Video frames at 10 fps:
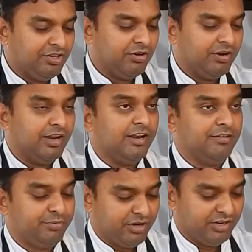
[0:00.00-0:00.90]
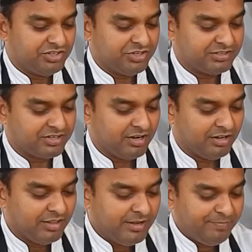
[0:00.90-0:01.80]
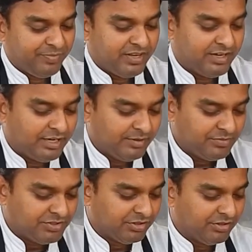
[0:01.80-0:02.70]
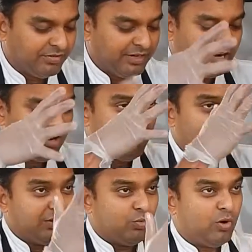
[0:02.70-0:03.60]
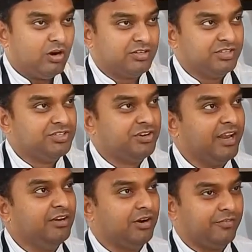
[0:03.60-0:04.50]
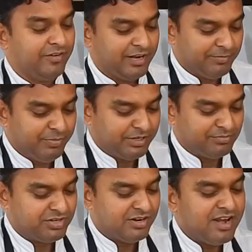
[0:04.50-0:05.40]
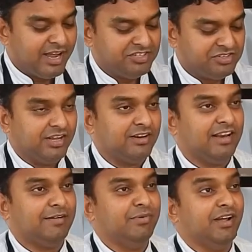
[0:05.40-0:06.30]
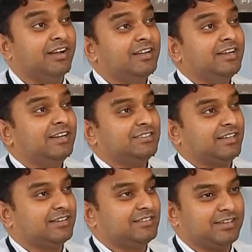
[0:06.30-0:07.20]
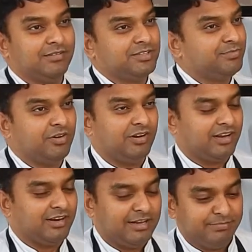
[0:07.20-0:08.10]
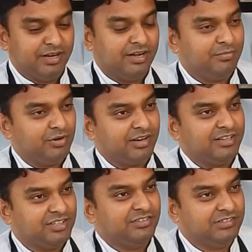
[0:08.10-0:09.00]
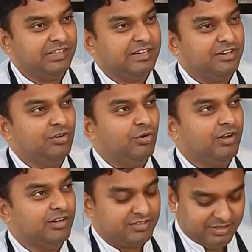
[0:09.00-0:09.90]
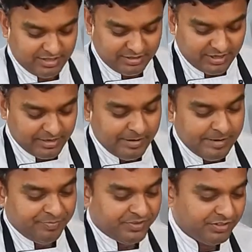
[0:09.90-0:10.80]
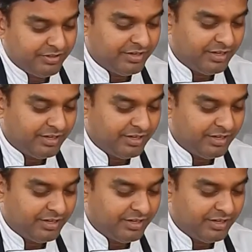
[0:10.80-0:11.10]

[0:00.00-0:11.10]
yogurt and put it in a chuck's cloth. So all the water is drained off, and it becomes a nice thick labna. So it's more like a labna, more nice thick yogurt. Okay, so you